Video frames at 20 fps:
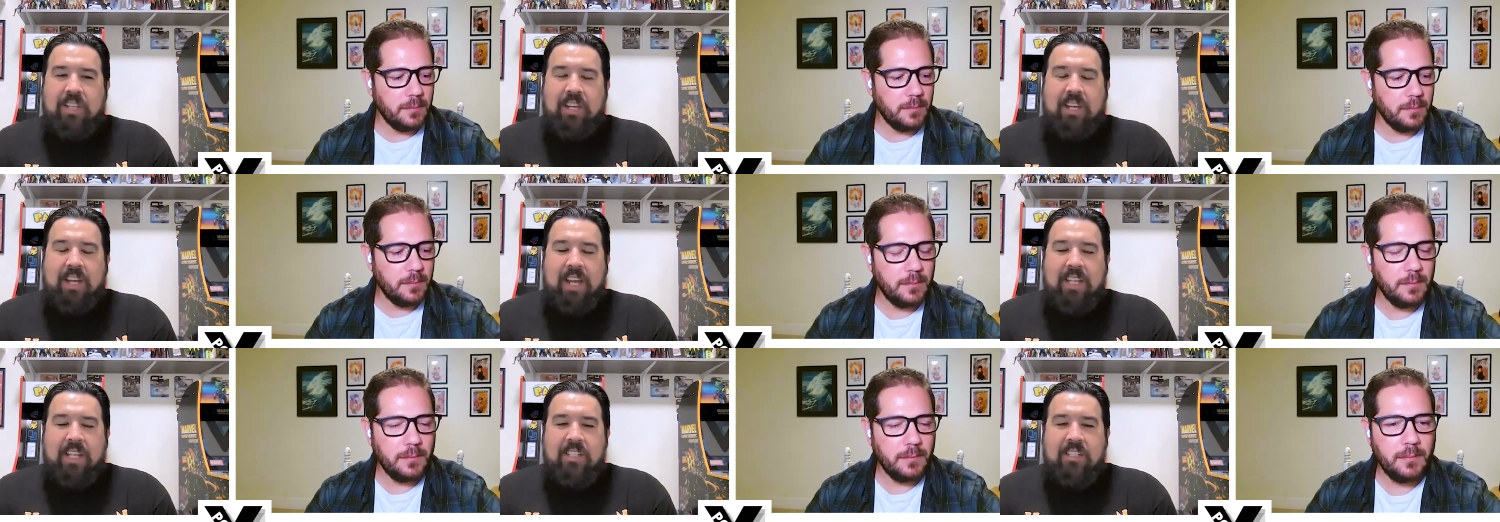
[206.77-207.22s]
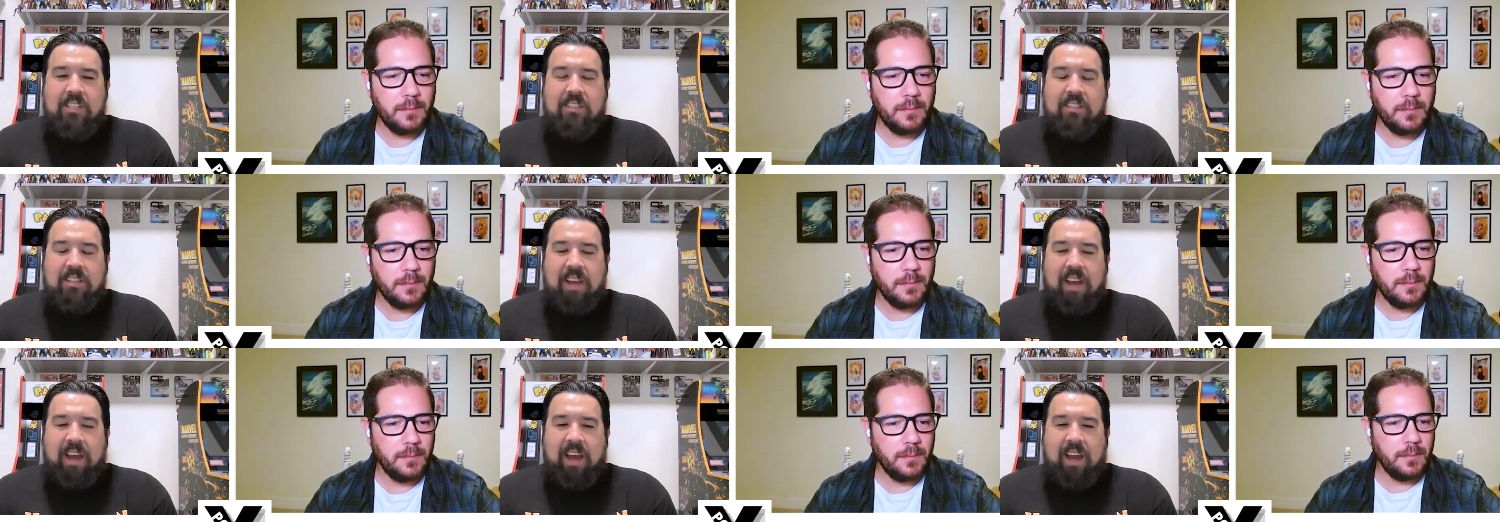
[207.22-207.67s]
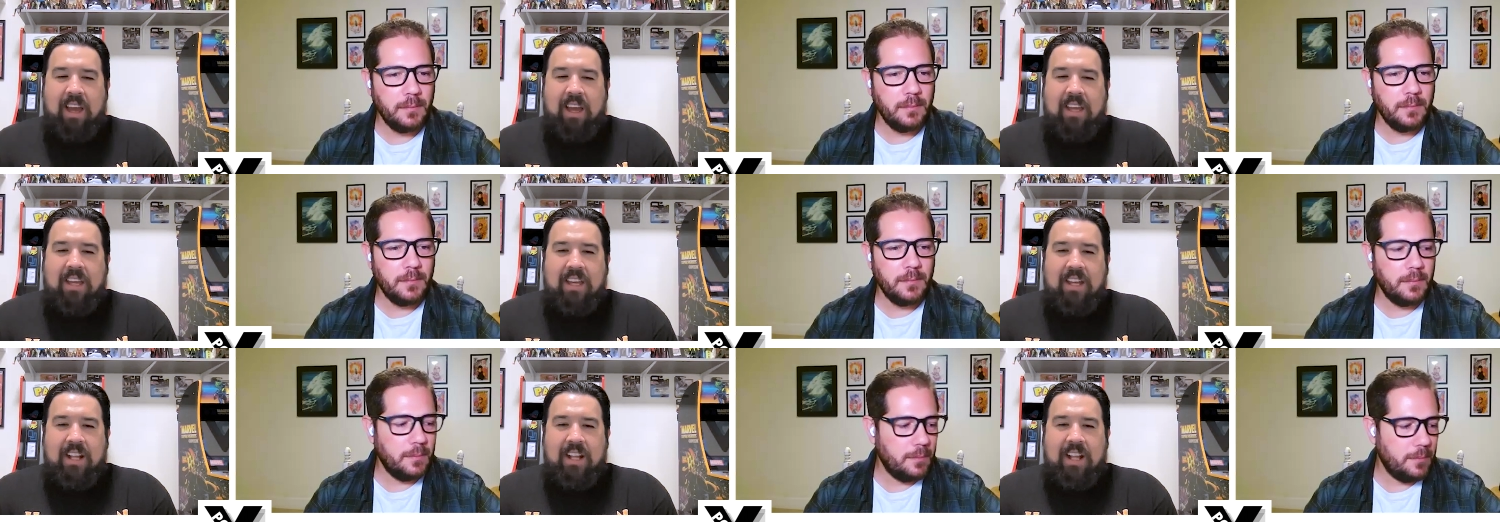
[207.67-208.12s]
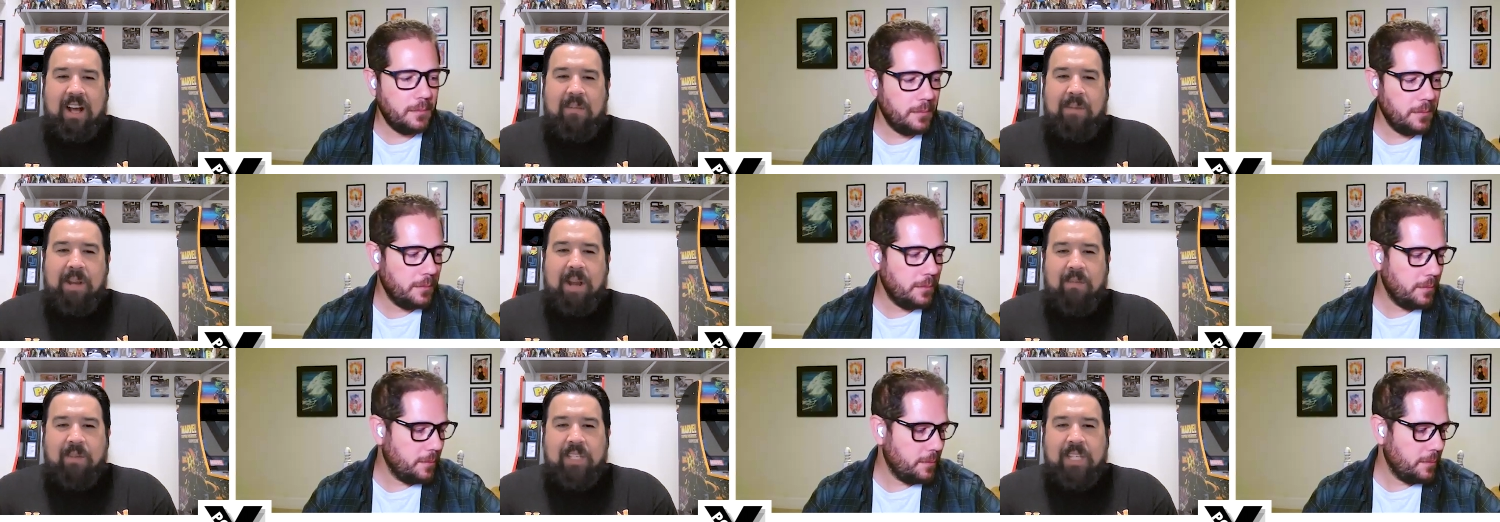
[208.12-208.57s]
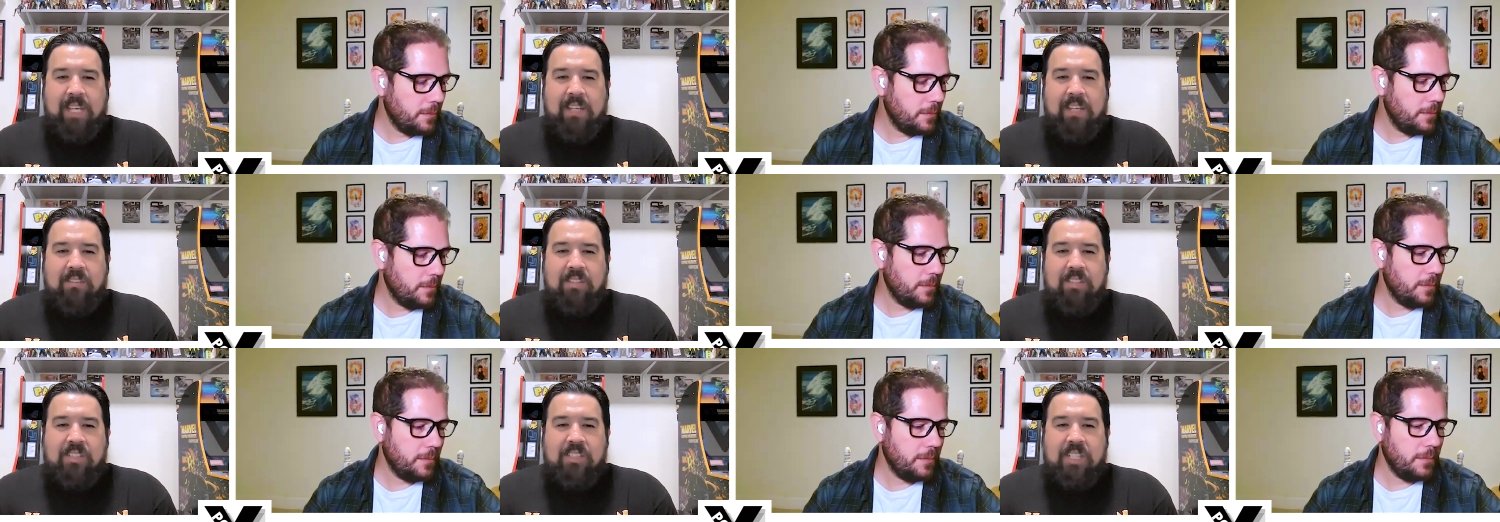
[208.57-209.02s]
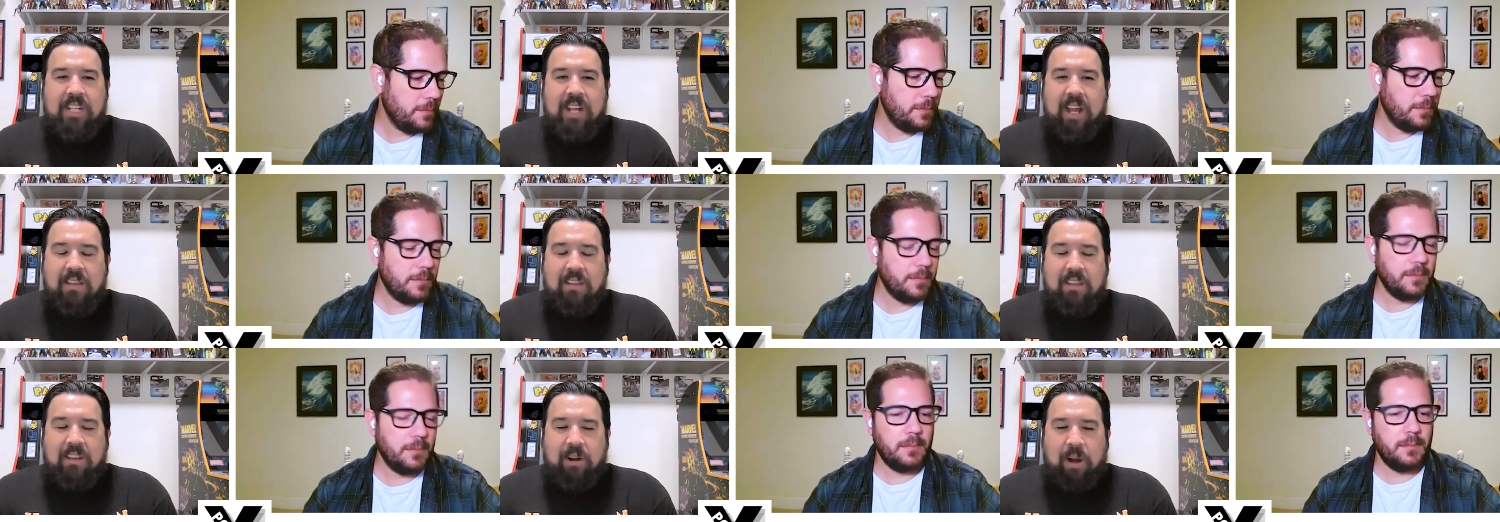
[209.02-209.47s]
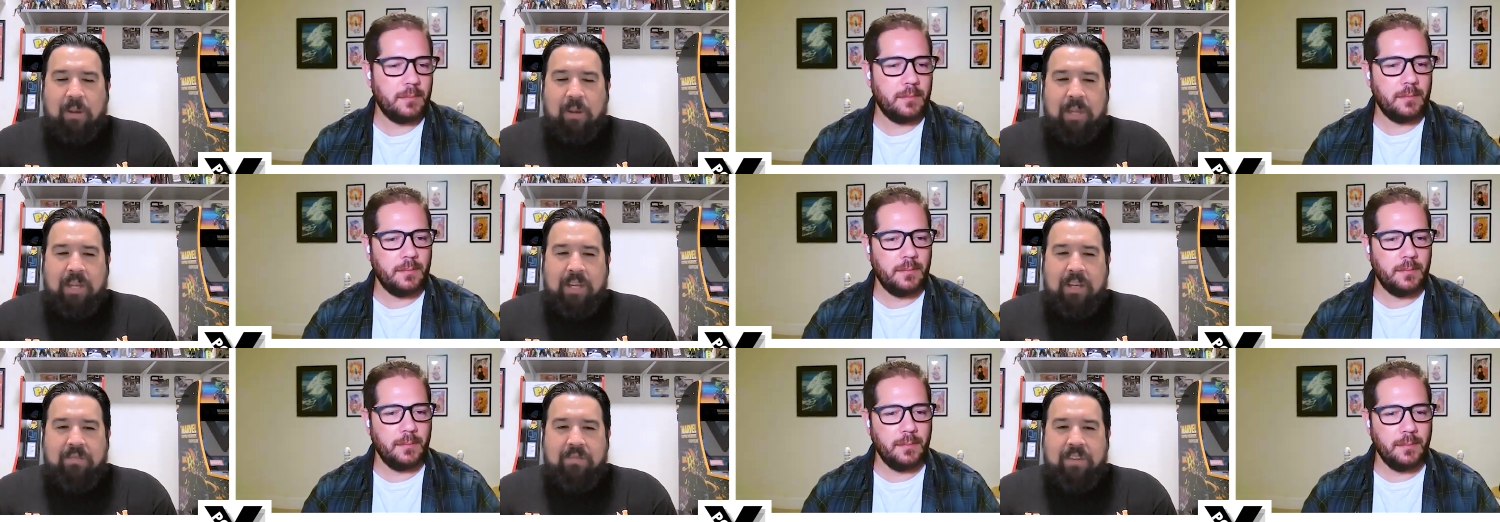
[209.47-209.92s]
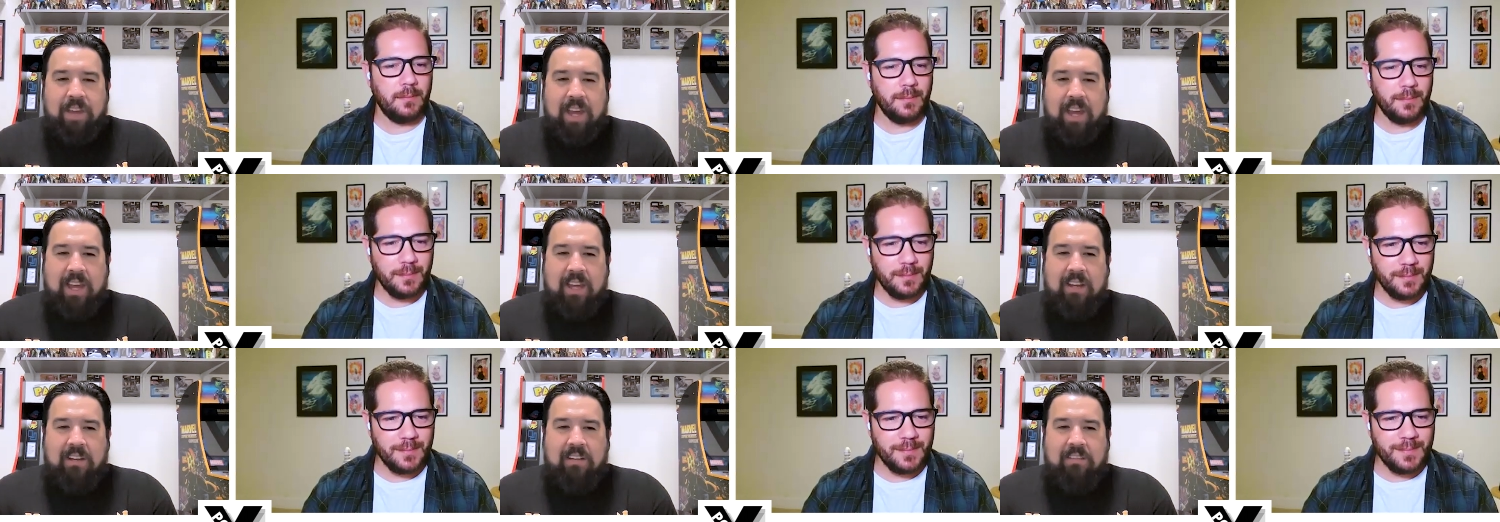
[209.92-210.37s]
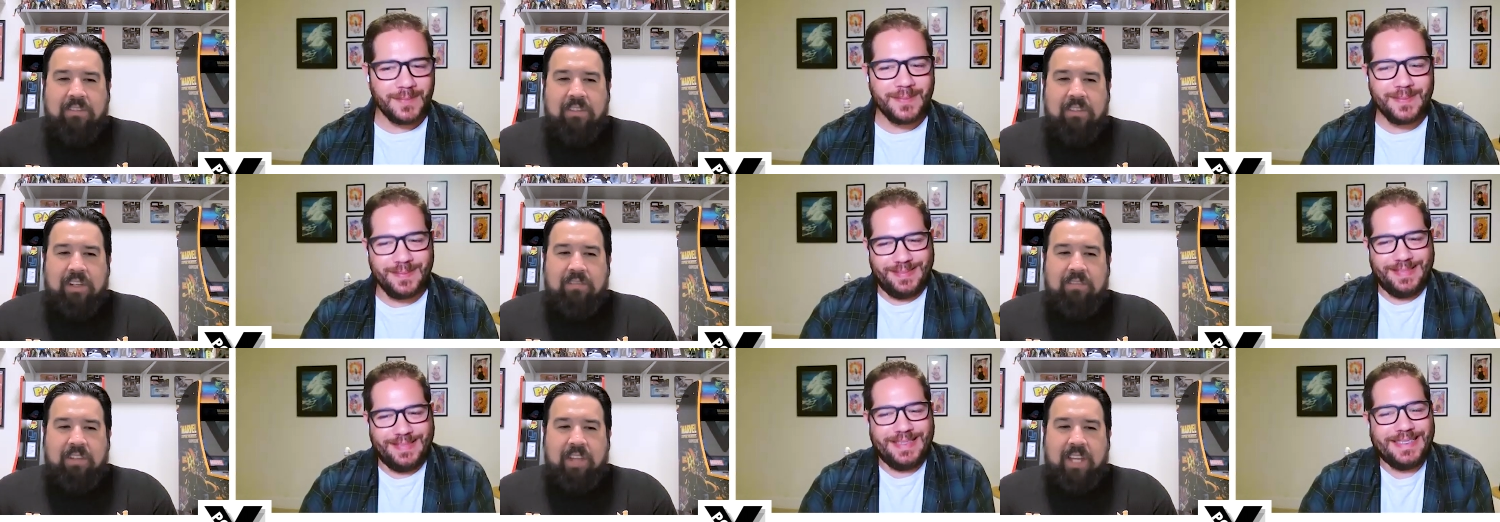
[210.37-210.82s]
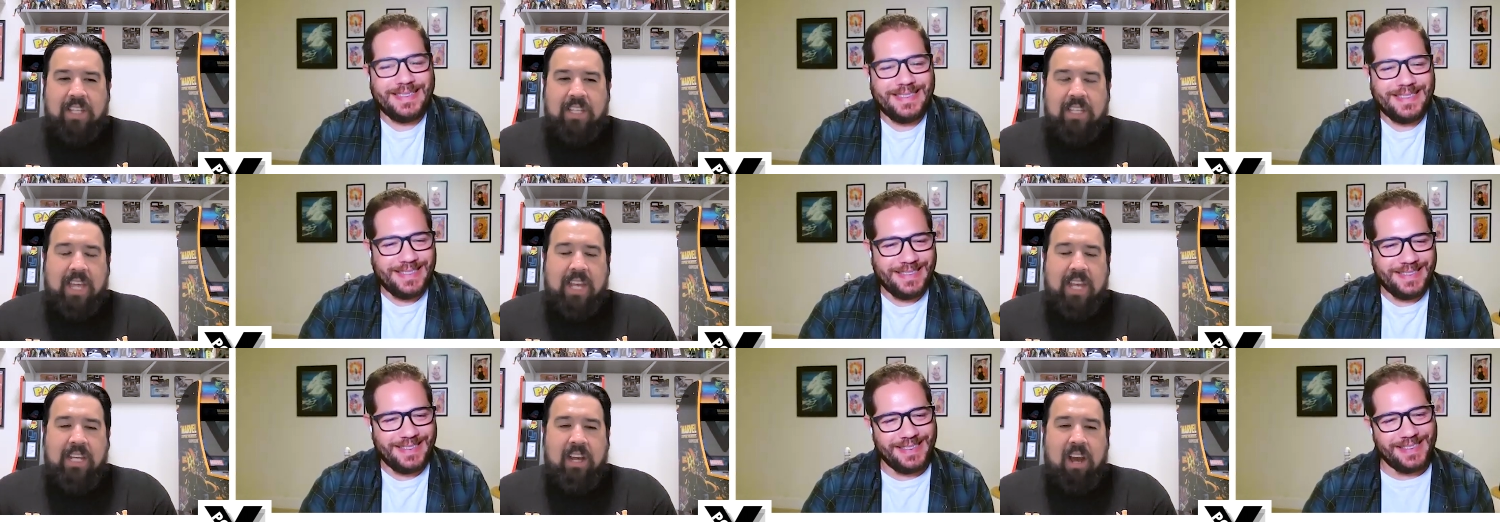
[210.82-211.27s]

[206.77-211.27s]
Speaker 1: Like I just I I'm not really interested. I, you know, I'm like a fan of of like Lady